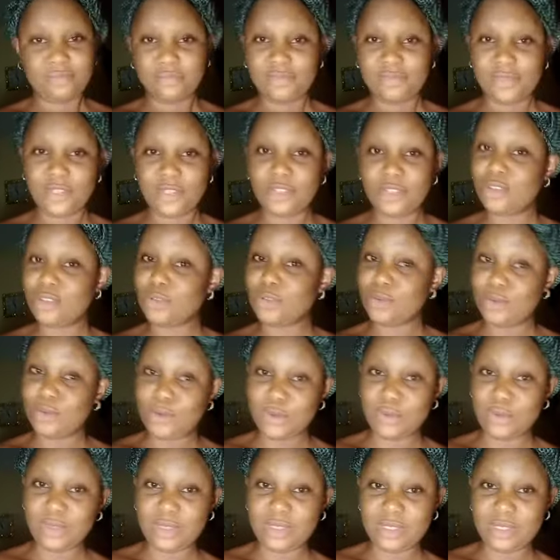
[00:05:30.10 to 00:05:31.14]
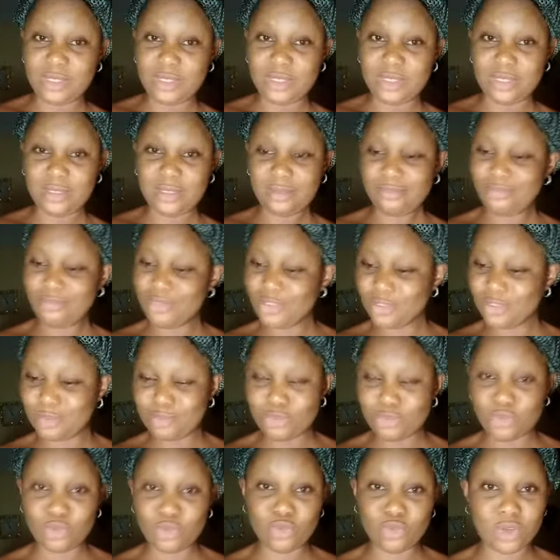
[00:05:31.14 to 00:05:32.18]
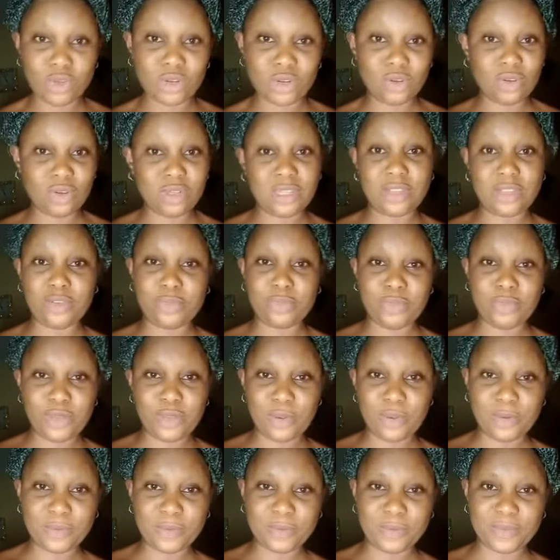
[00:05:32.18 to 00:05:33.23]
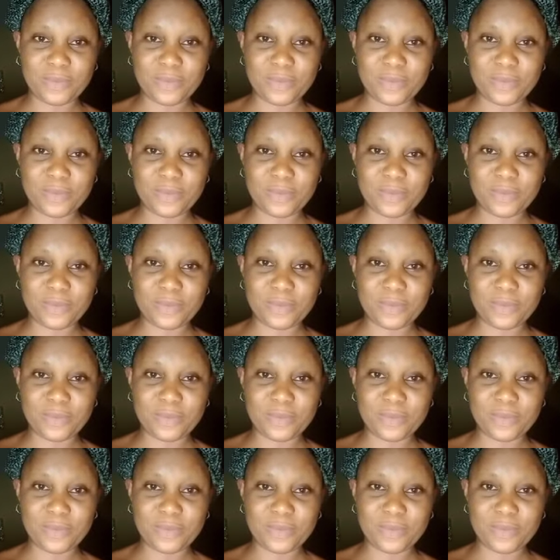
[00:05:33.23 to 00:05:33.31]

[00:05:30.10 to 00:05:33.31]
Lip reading: it's also good. Just put one under your pillow.